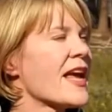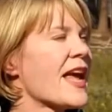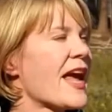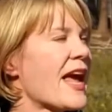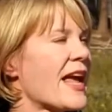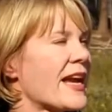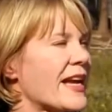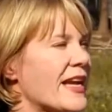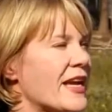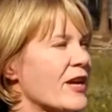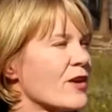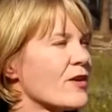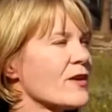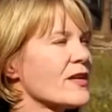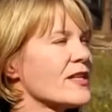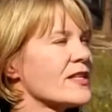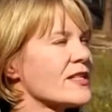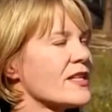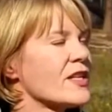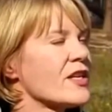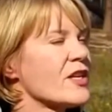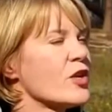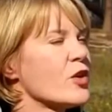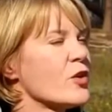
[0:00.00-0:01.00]
And here is
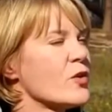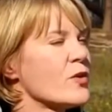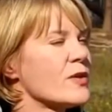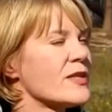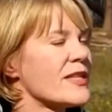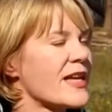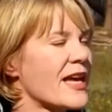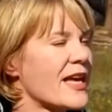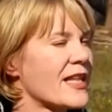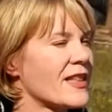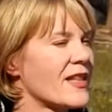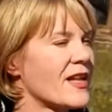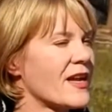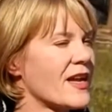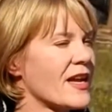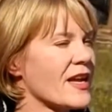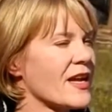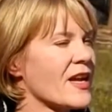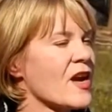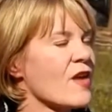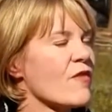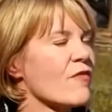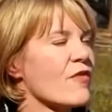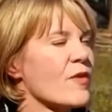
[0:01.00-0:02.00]
a news
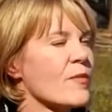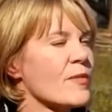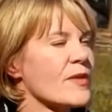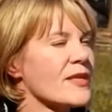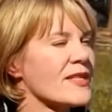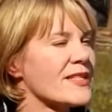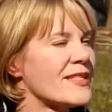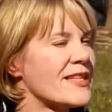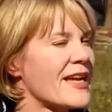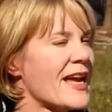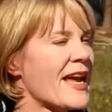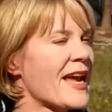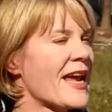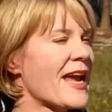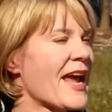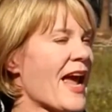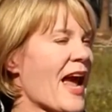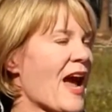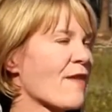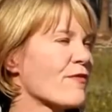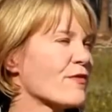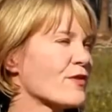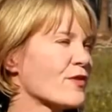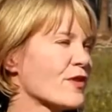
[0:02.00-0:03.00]
headline from the day
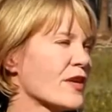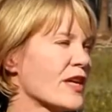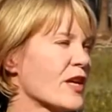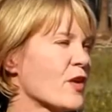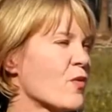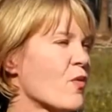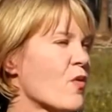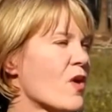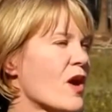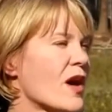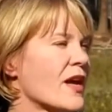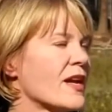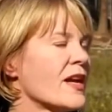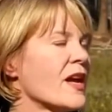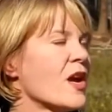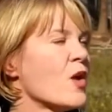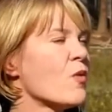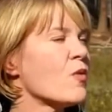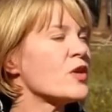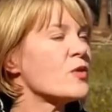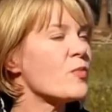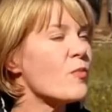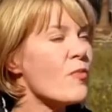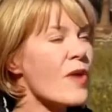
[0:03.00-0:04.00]
after he won,
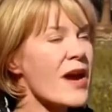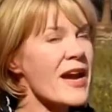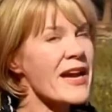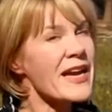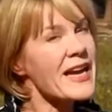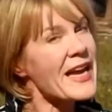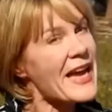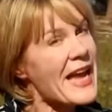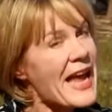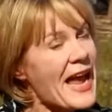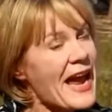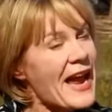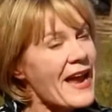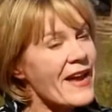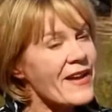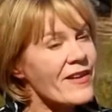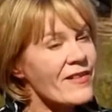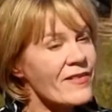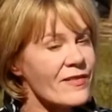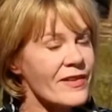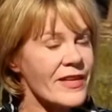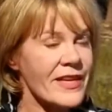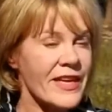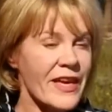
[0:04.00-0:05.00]
which might
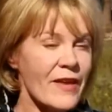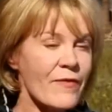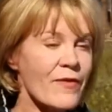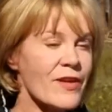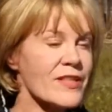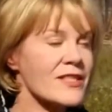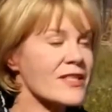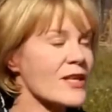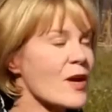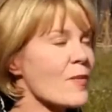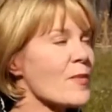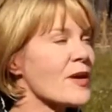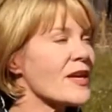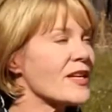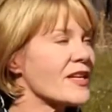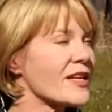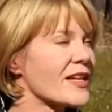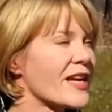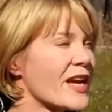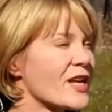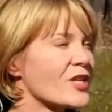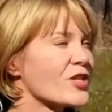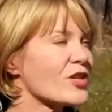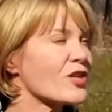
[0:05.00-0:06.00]
give us some
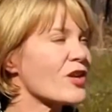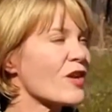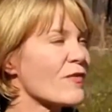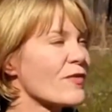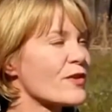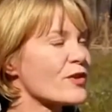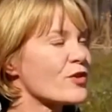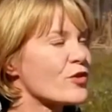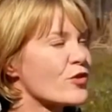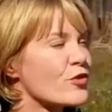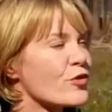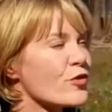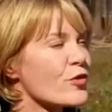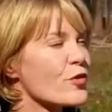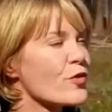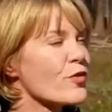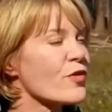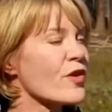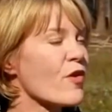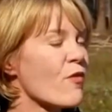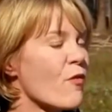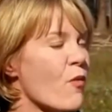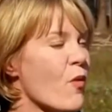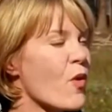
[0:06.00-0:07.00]
indication of the
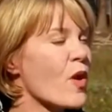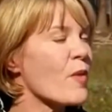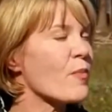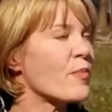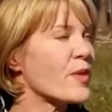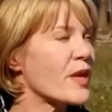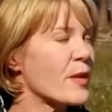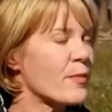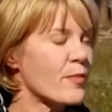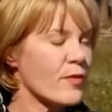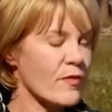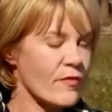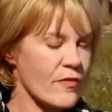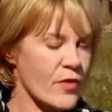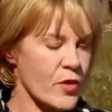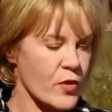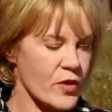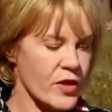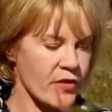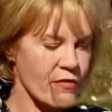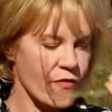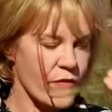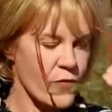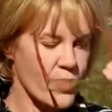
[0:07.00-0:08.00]
truth of what people
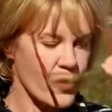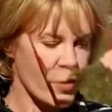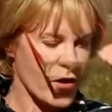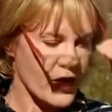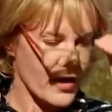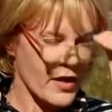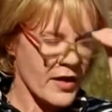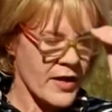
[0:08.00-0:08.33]
voted for.